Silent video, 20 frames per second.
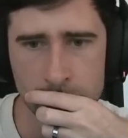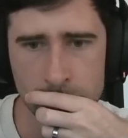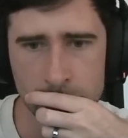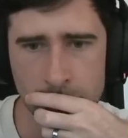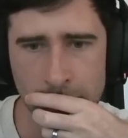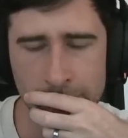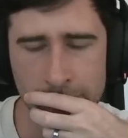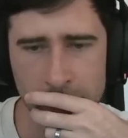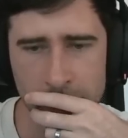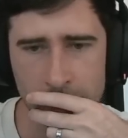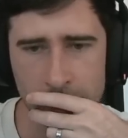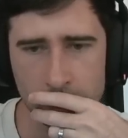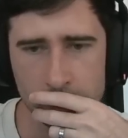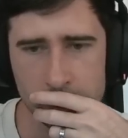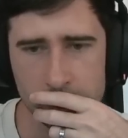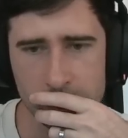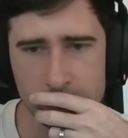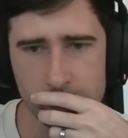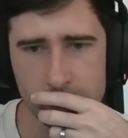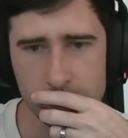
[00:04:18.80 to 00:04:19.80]
Everything
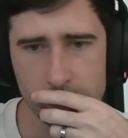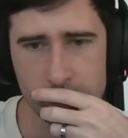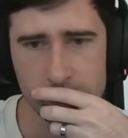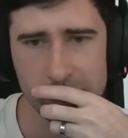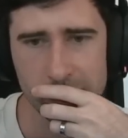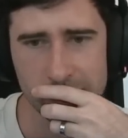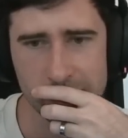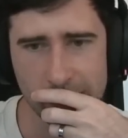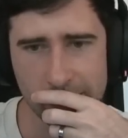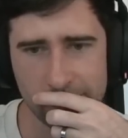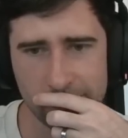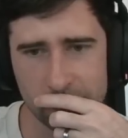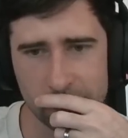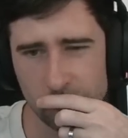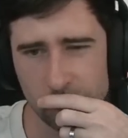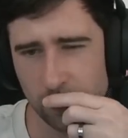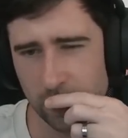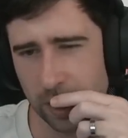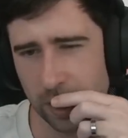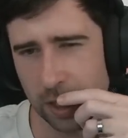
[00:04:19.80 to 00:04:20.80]
goes to
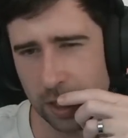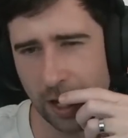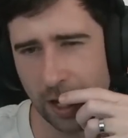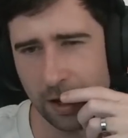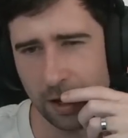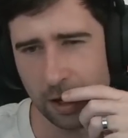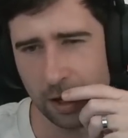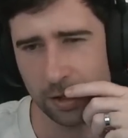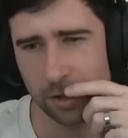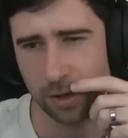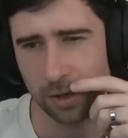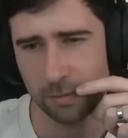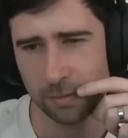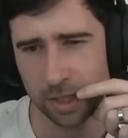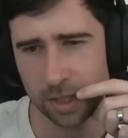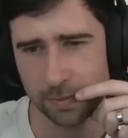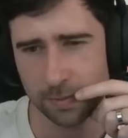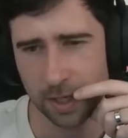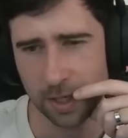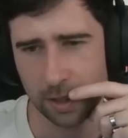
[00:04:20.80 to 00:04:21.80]
7. I don't have
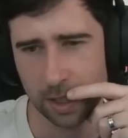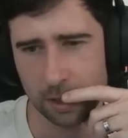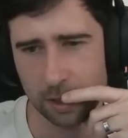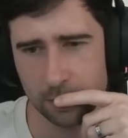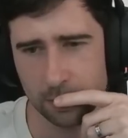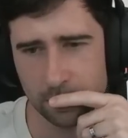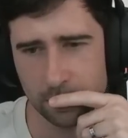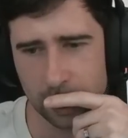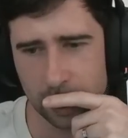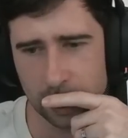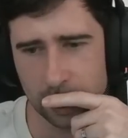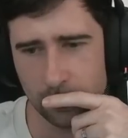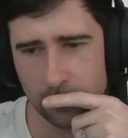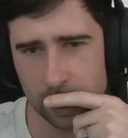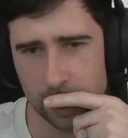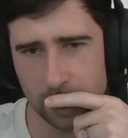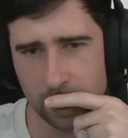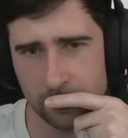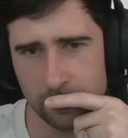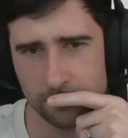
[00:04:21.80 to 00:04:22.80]
much power here, but we
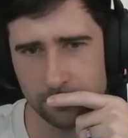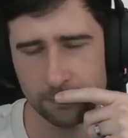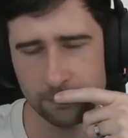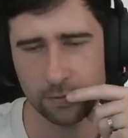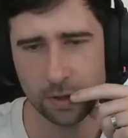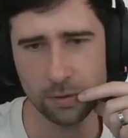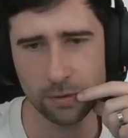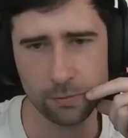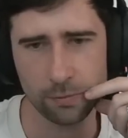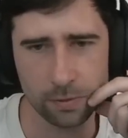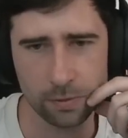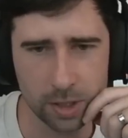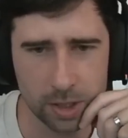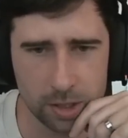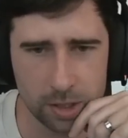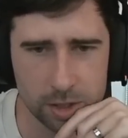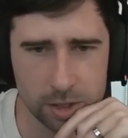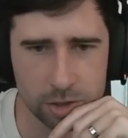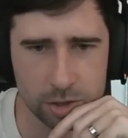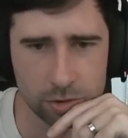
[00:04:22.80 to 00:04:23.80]
kind of are
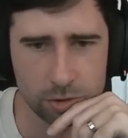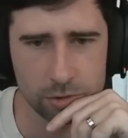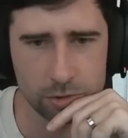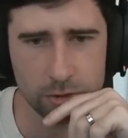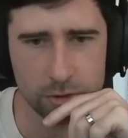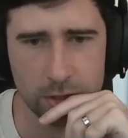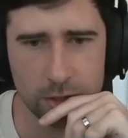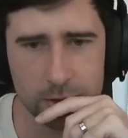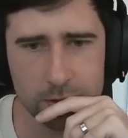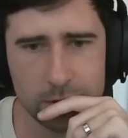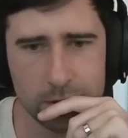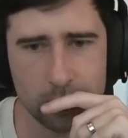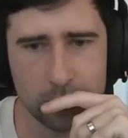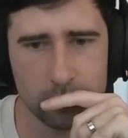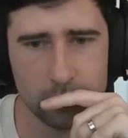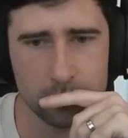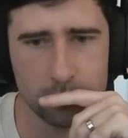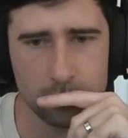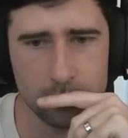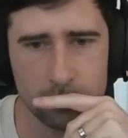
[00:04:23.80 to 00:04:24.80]
really strong there.
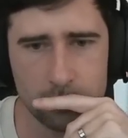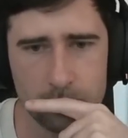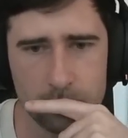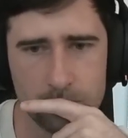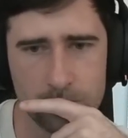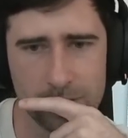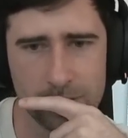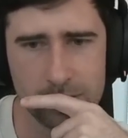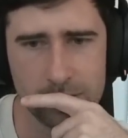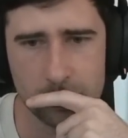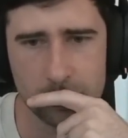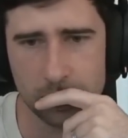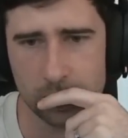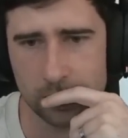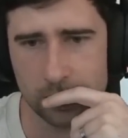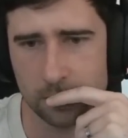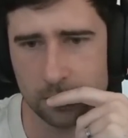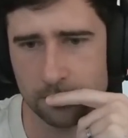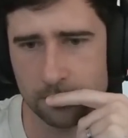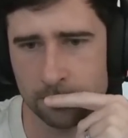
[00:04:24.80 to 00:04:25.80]
So let's do
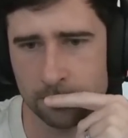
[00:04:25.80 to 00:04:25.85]
this.